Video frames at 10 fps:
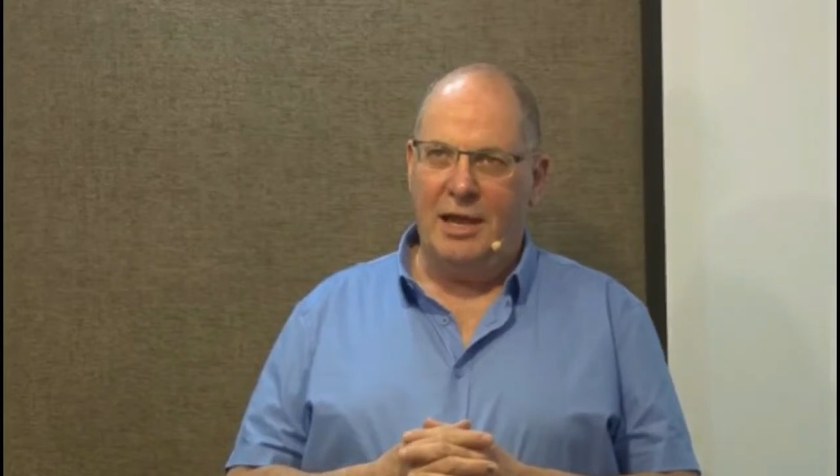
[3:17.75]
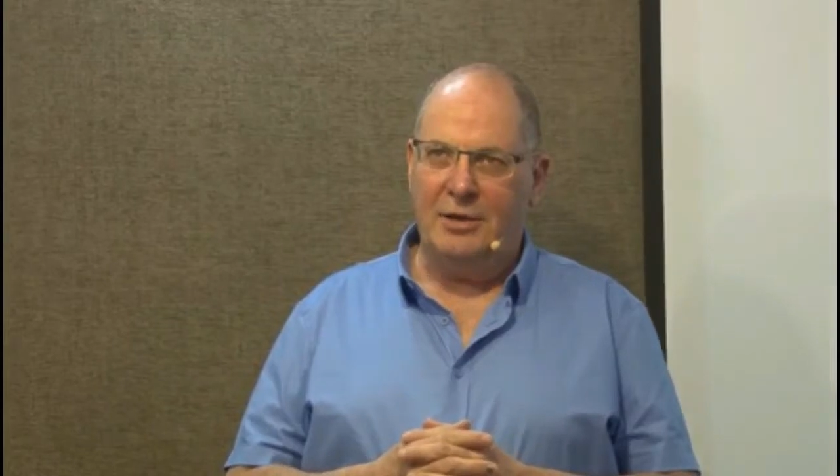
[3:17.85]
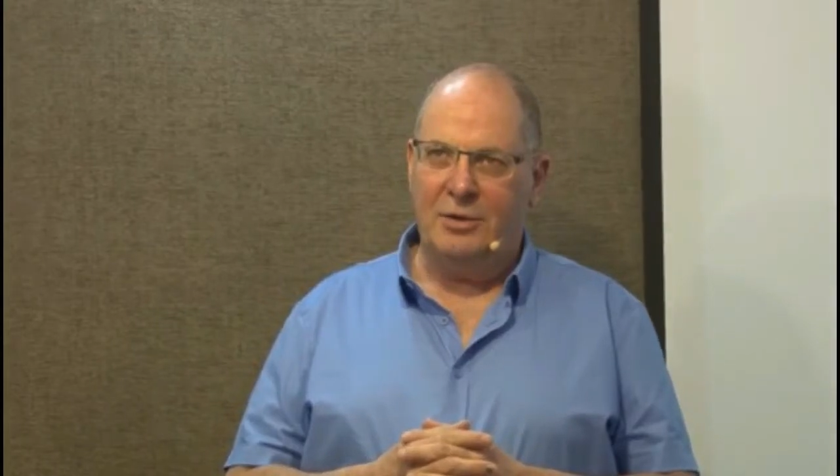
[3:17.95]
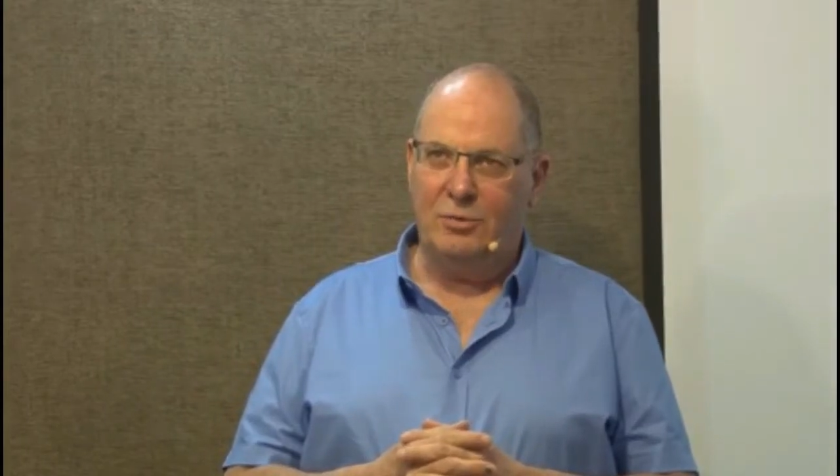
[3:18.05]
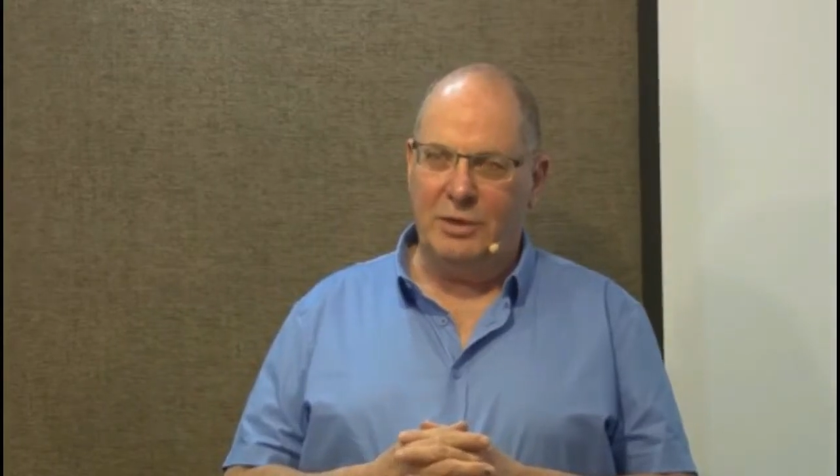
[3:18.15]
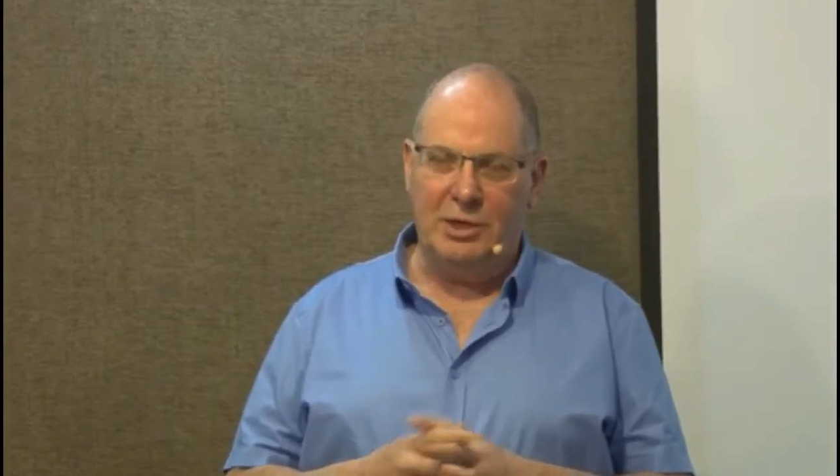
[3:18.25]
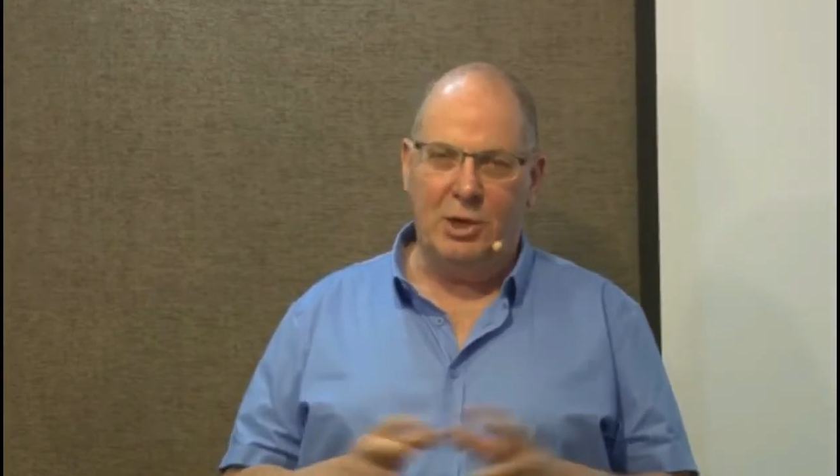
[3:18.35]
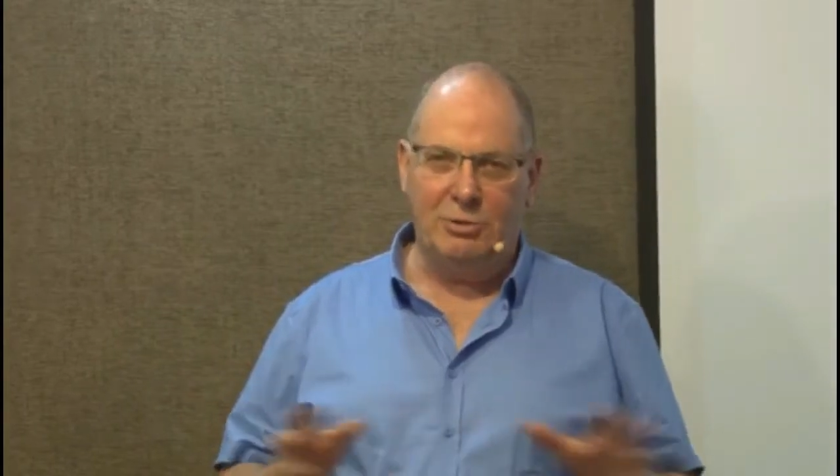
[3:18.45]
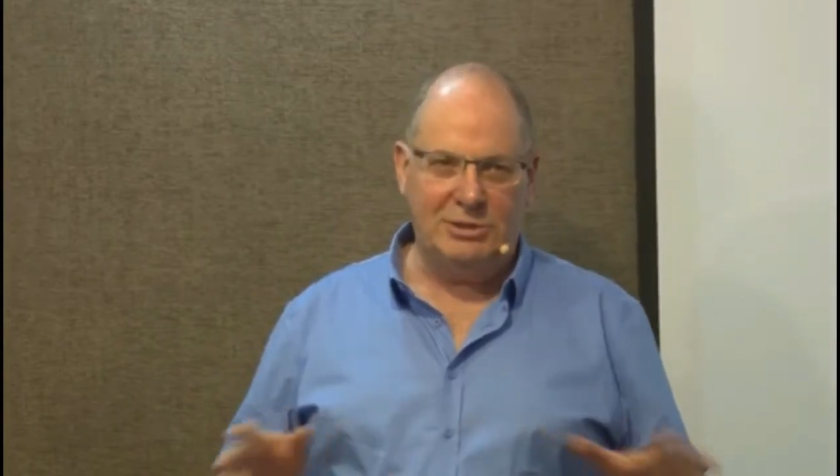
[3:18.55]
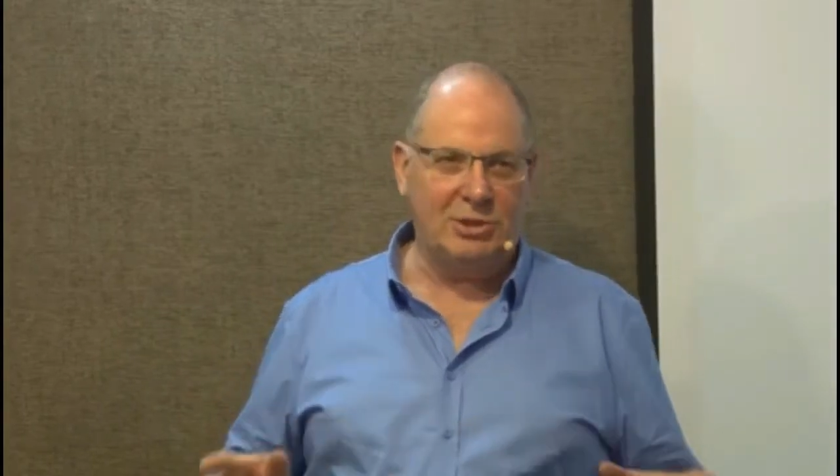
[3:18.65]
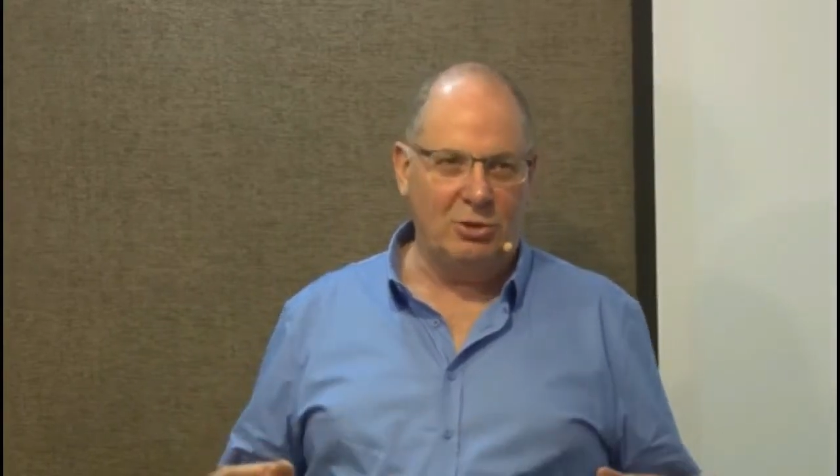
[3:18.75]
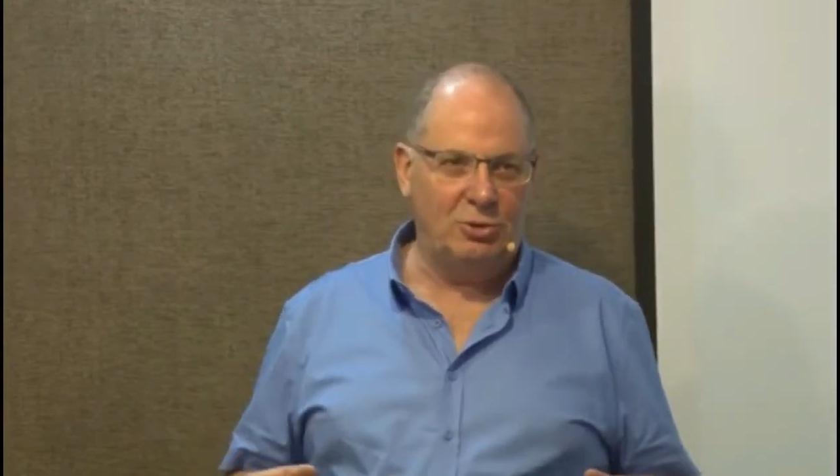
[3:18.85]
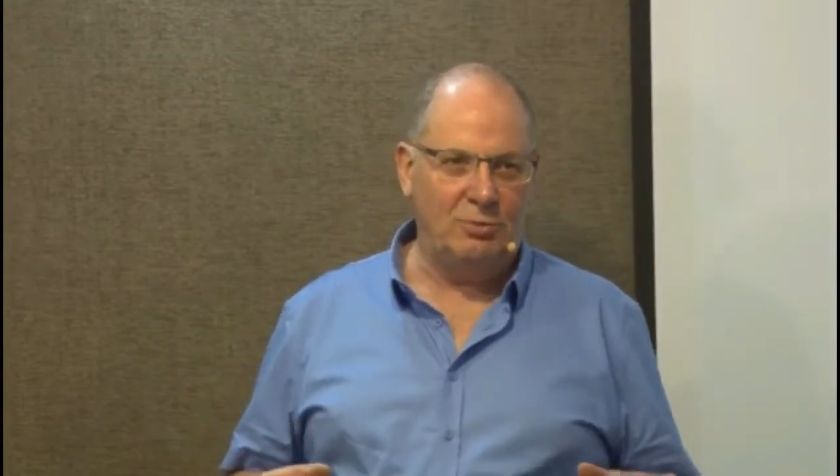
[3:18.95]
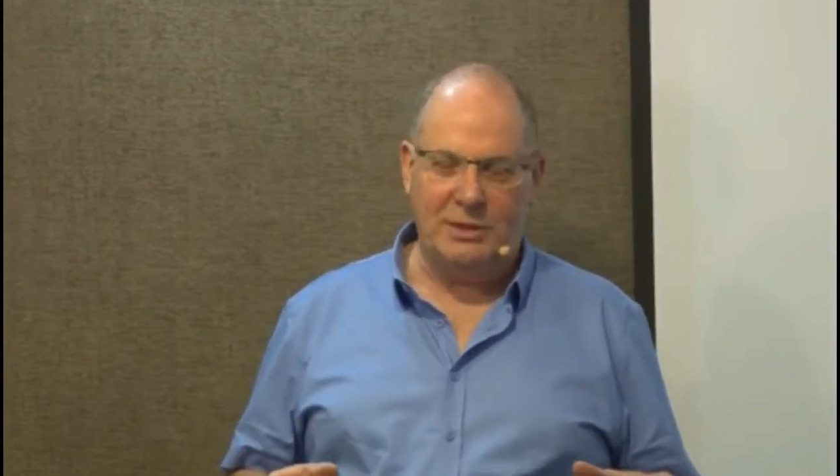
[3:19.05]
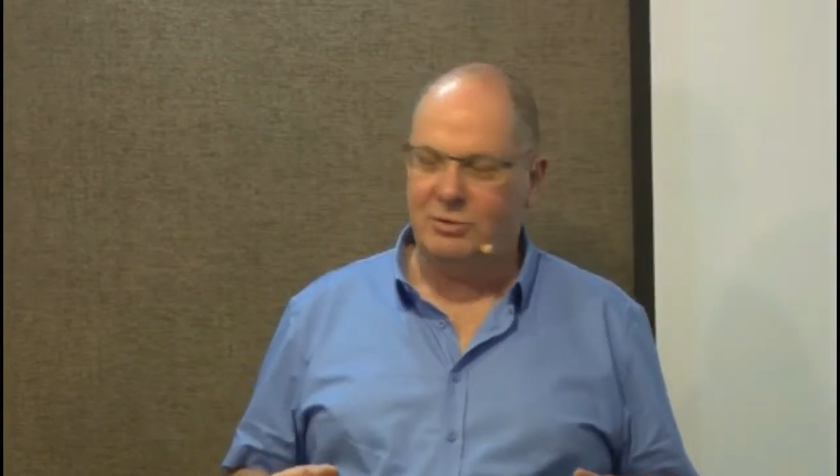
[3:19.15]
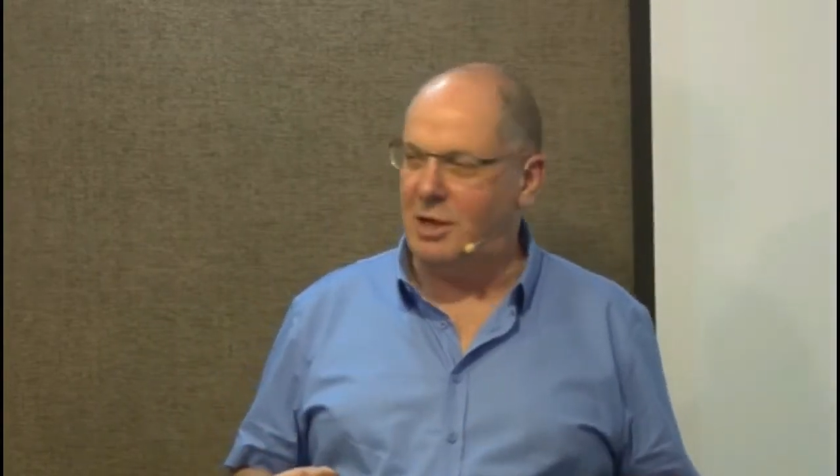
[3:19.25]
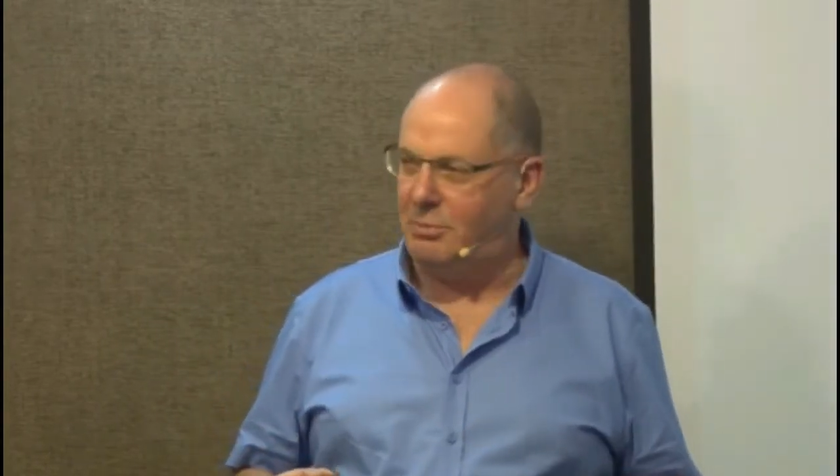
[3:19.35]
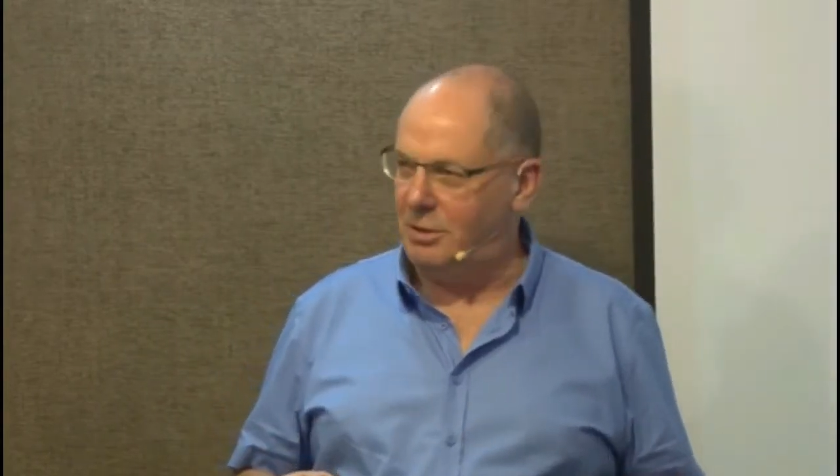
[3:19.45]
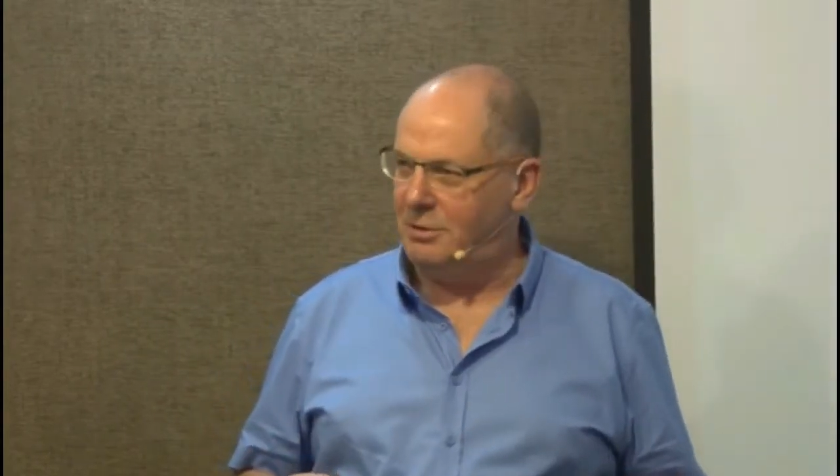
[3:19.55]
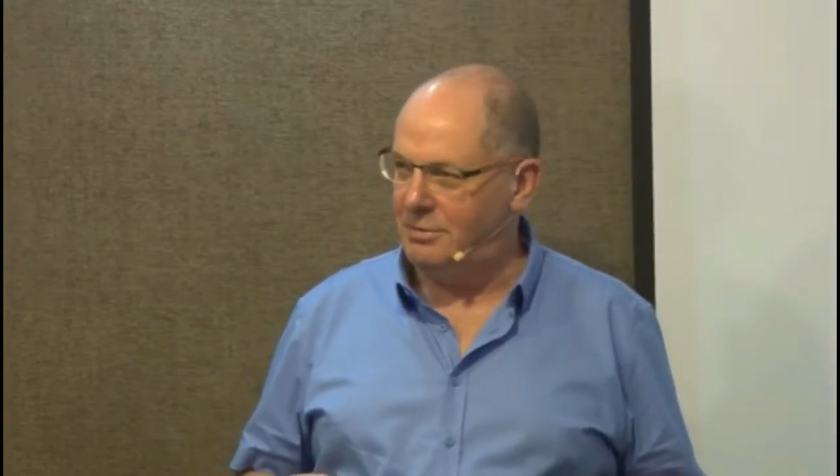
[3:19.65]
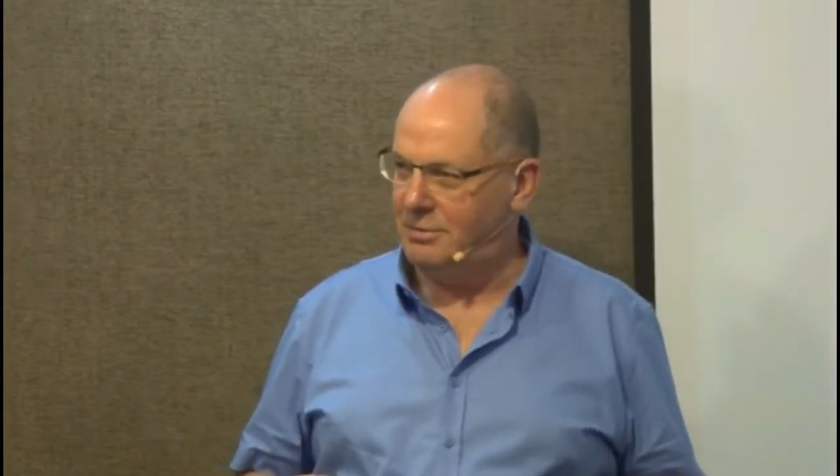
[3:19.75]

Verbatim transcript: and we know it's going to be trouble.